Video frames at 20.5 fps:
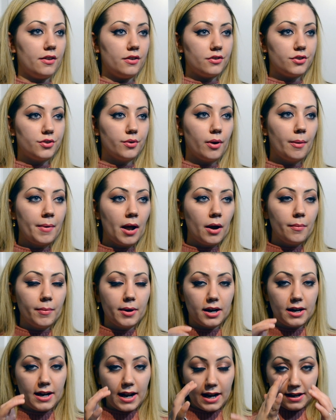So I'm not
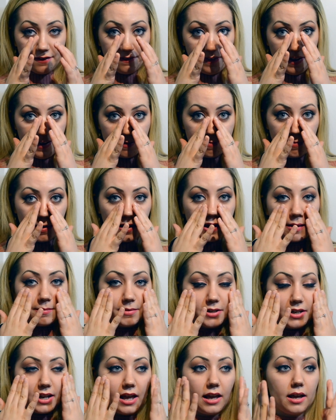wearing any face
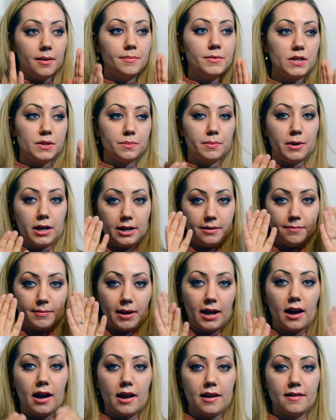makeup today. I'm just wearing
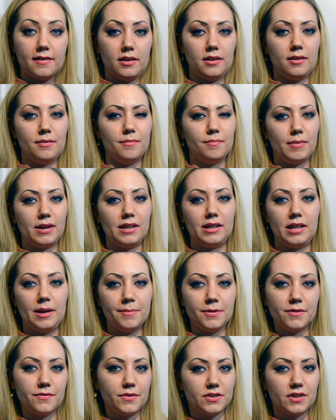my eyes and my
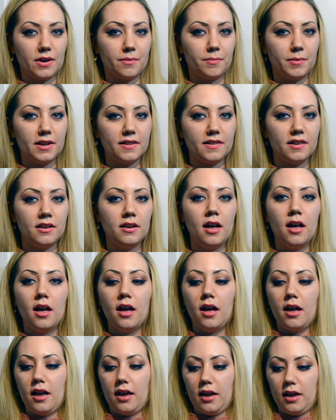lips for some reason.
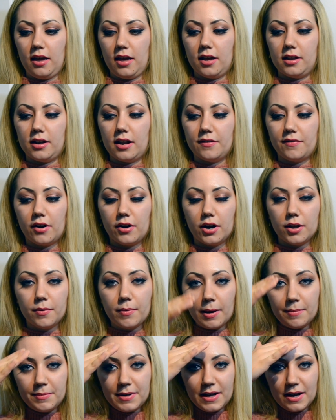And I've already
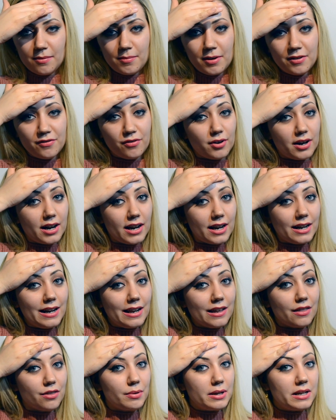wiped down my forehead
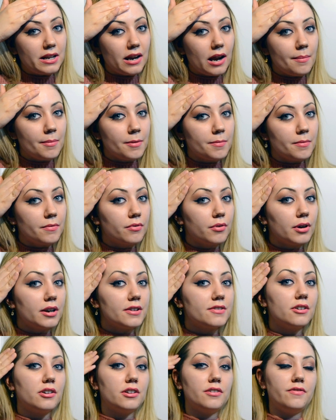like 3 times before I
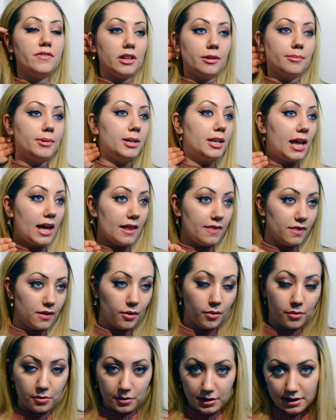started filming, and
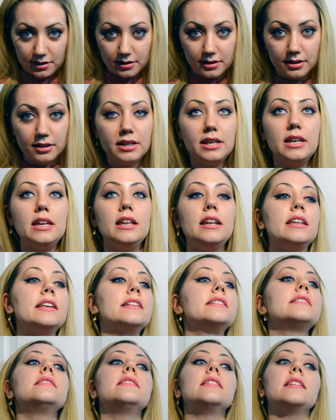the
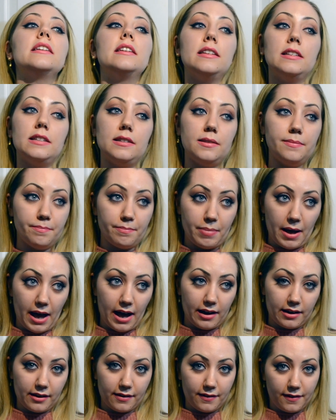oiliness is
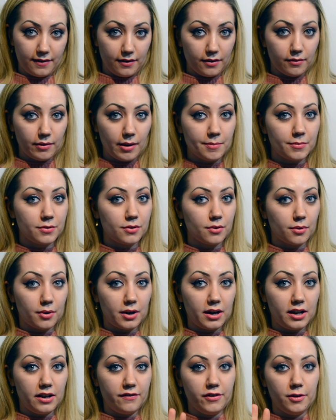back. So I'm
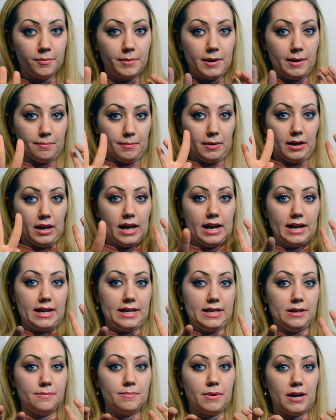sorry if you're being
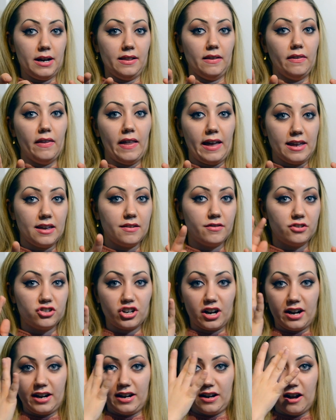blinded by the light
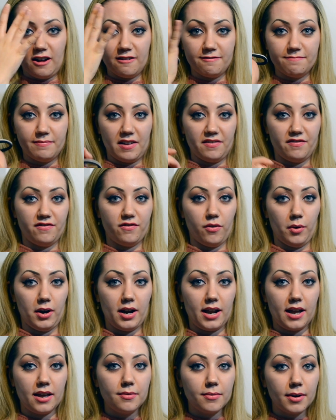shining off my
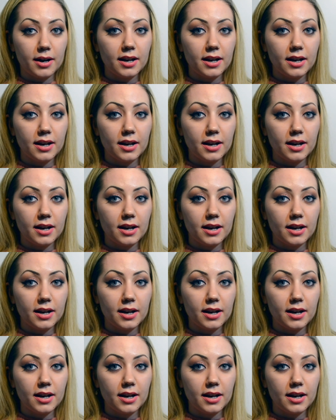forehead